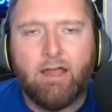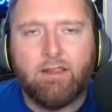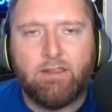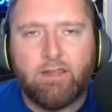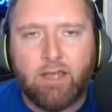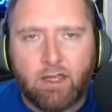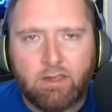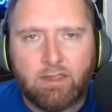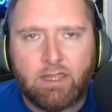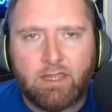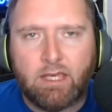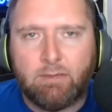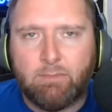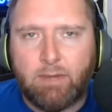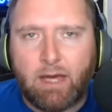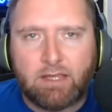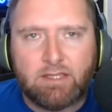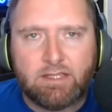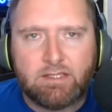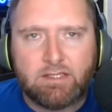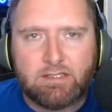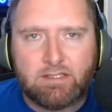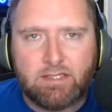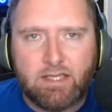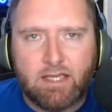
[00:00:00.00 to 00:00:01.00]
The other thing about
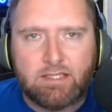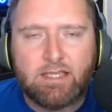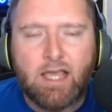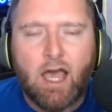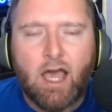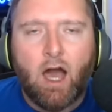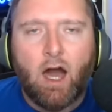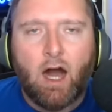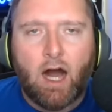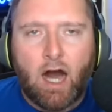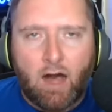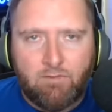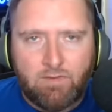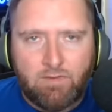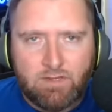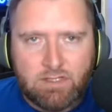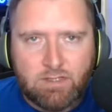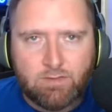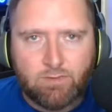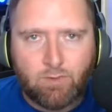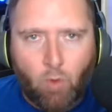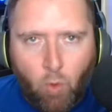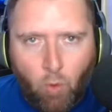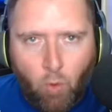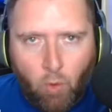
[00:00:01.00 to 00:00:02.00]
this is
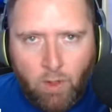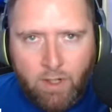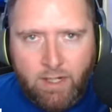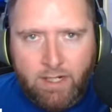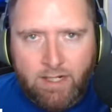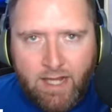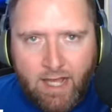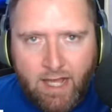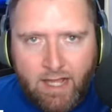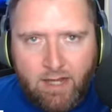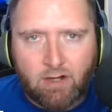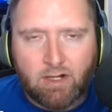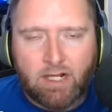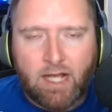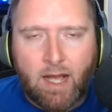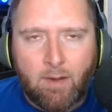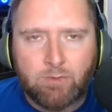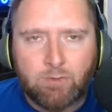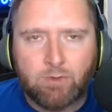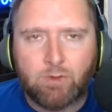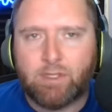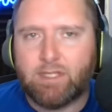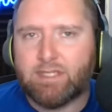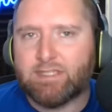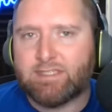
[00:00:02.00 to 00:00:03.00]
offensive coordinator
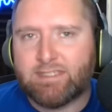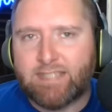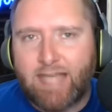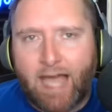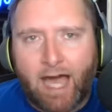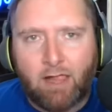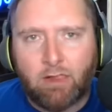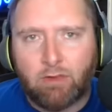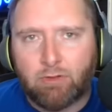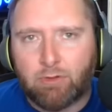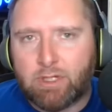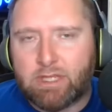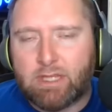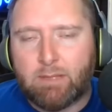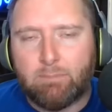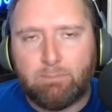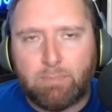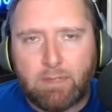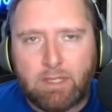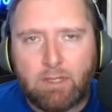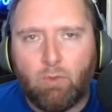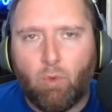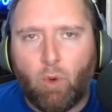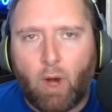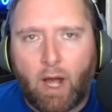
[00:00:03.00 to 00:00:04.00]
comes with a salary that
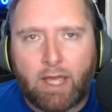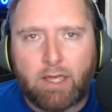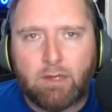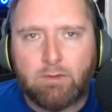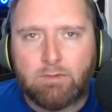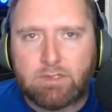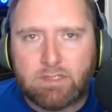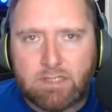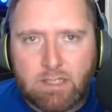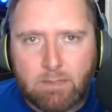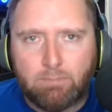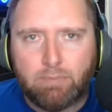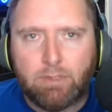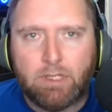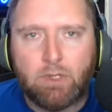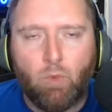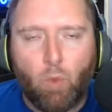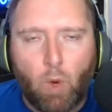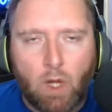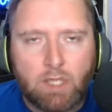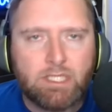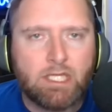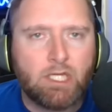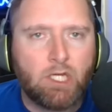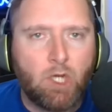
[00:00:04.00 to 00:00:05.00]
BYU simply
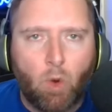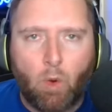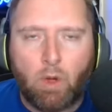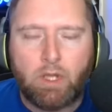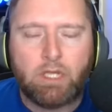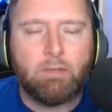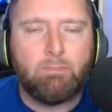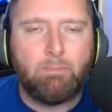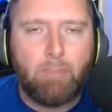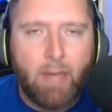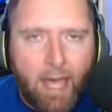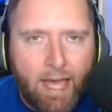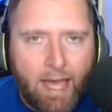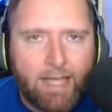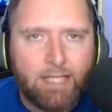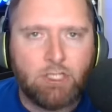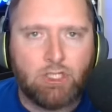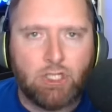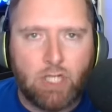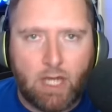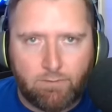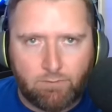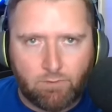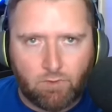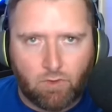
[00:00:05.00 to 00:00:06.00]
wasn't going to pay
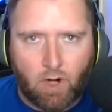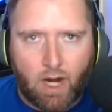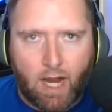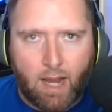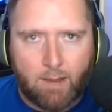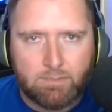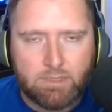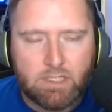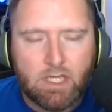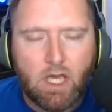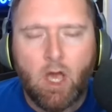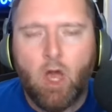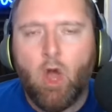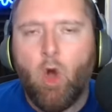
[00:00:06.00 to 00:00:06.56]
Jeff Grimes.